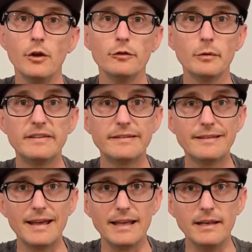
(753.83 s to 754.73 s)
So
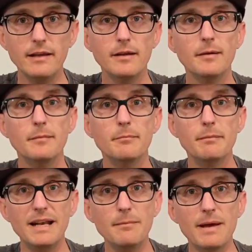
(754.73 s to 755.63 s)
instead,
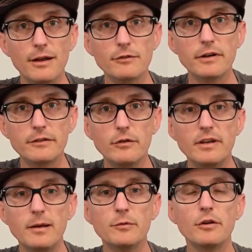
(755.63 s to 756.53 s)
many mountain rescue
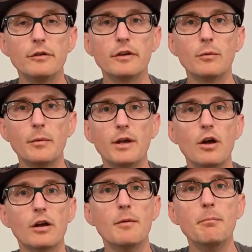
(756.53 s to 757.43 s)
teams are using what we
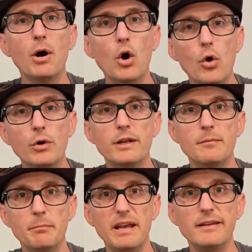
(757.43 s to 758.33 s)
call
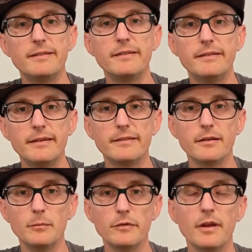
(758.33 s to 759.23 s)
component-based
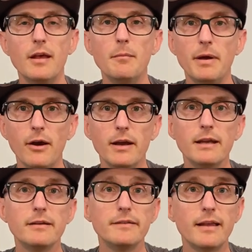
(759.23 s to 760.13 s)
systems,
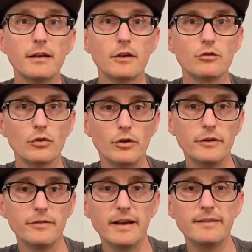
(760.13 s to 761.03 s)
pairing a descent control
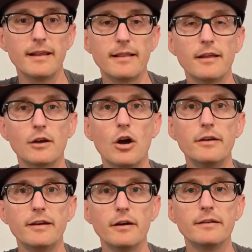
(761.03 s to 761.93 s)
device like the
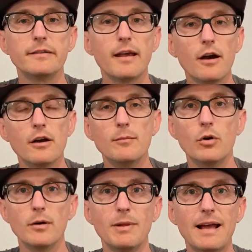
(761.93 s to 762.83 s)
Conterra Scarab
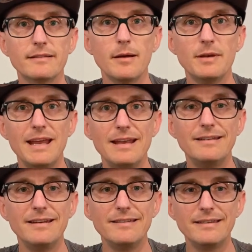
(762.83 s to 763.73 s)
or a Black Diamond
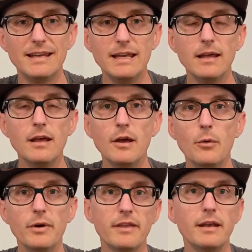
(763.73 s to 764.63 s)
ATC
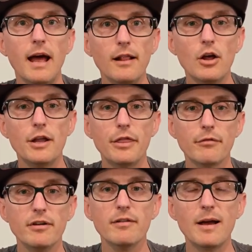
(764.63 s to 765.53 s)
with a nylon
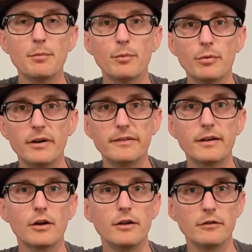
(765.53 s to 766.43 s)
3-wrapped
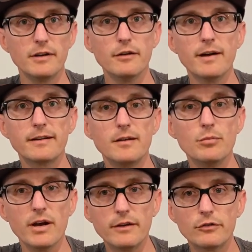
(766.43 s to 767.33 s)
prussik on a redirected
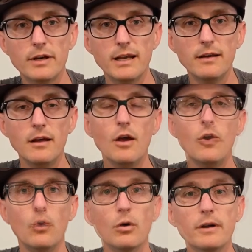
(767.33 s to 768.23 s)
brake strand,
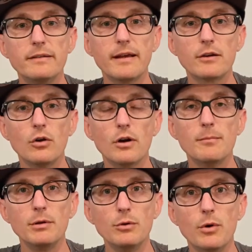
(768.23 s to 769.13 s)
or a
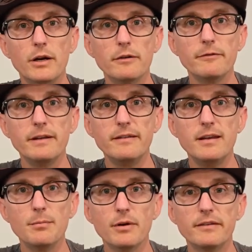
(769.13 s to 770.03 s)
Technora Blue Water
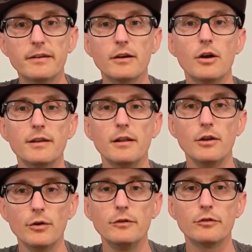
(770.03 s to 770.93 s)
VT prussik on the
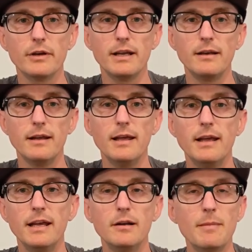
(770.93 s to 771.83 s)
load strand
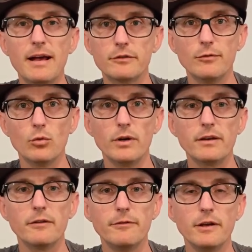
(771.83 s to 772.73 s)
in a max over 1
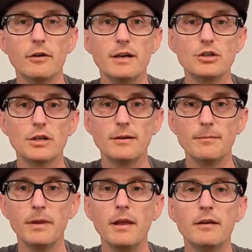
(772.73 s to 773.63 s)
configuration
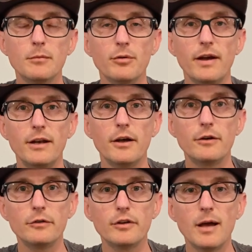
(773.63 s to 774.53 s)
to provide
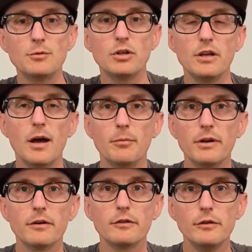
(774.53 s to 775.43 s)
auto stop should the
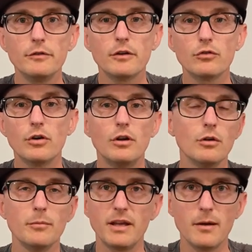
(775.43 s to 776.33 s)
operators lose control
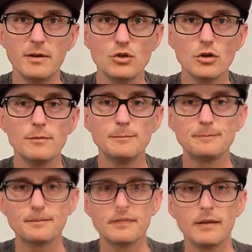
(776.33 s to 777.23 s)
or become injured.
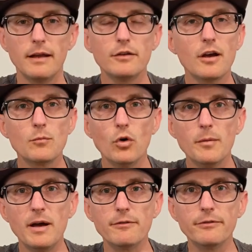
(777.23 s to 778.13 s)
I talk more
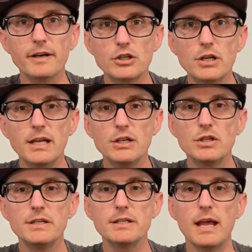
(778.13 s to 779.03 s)
about friction
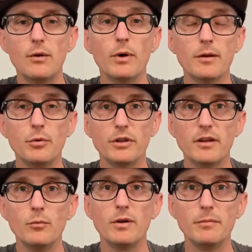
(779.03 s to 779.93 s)
hitches and where to put
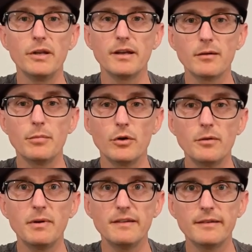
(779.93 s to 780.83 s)
them when building
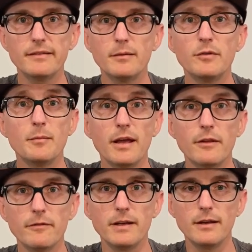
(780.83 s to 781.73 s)
component-based systems in my
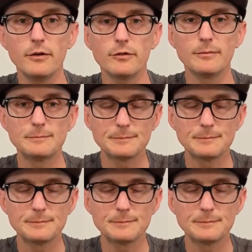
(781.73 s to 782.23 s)
other videos.